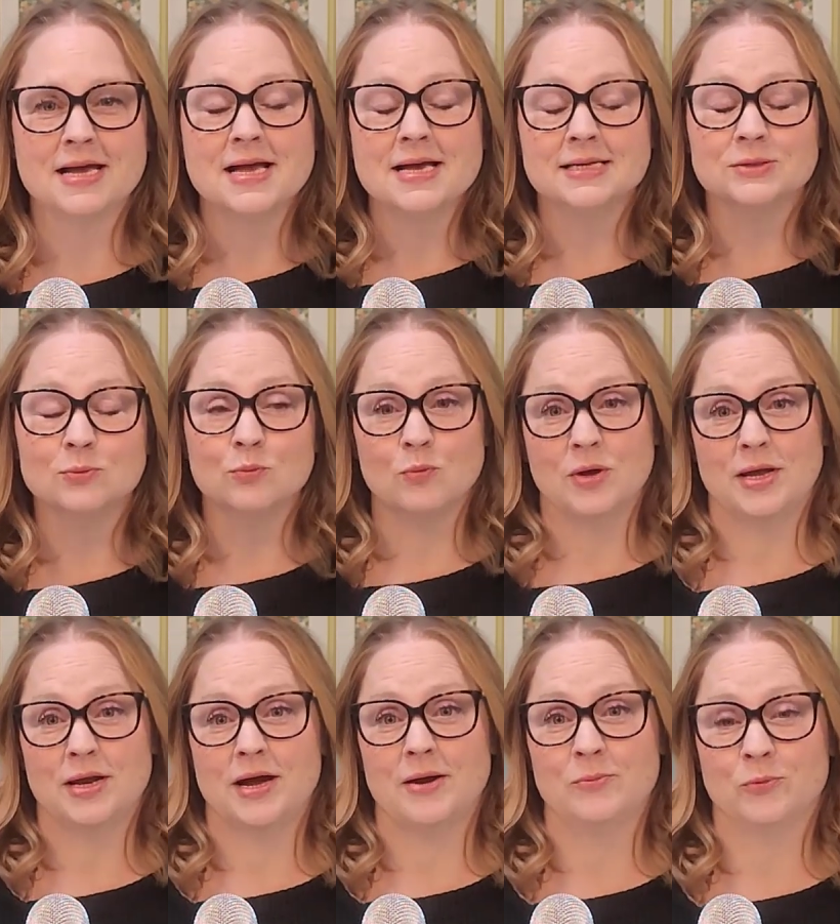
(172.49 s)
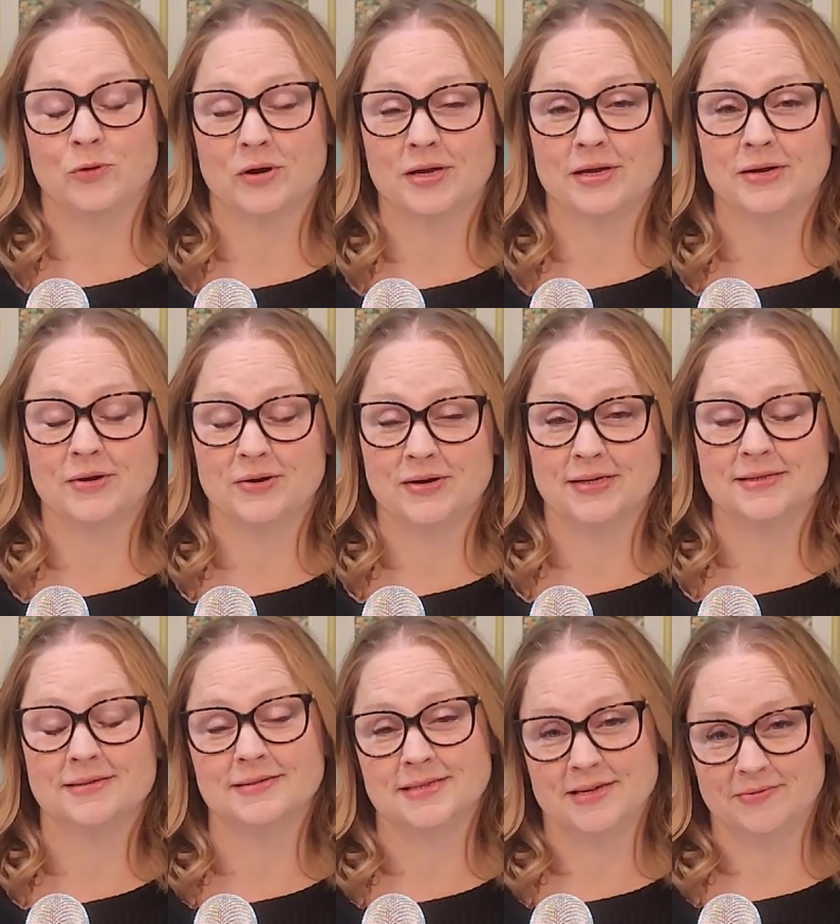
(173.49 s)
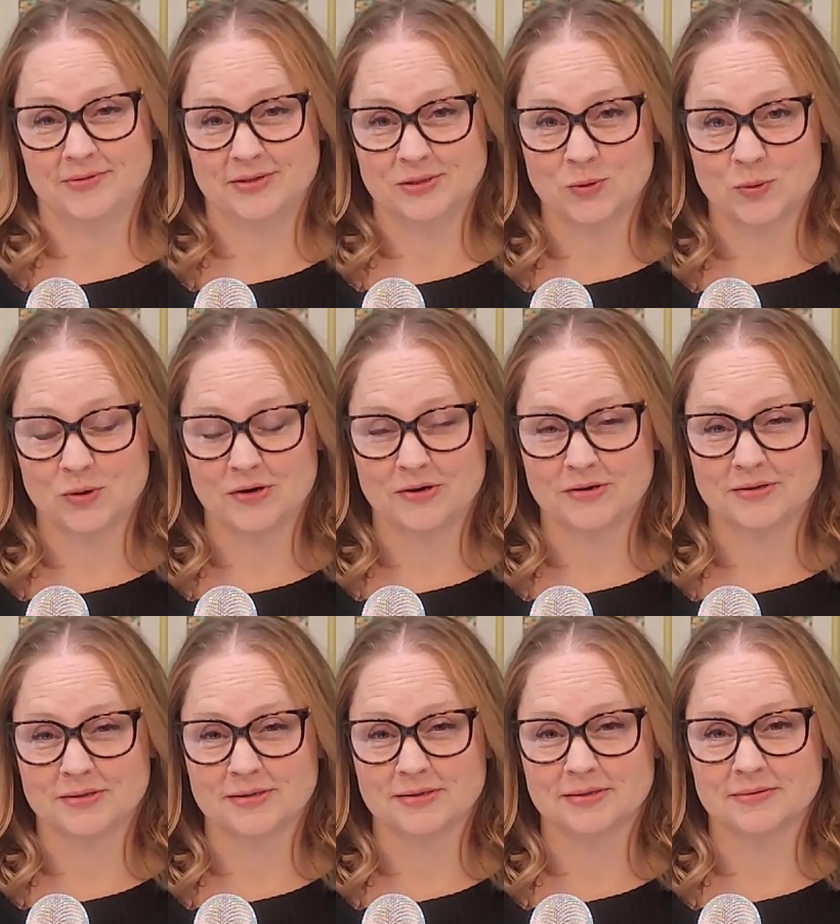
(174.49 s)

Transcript: is when I'm working on T V's Hoarders.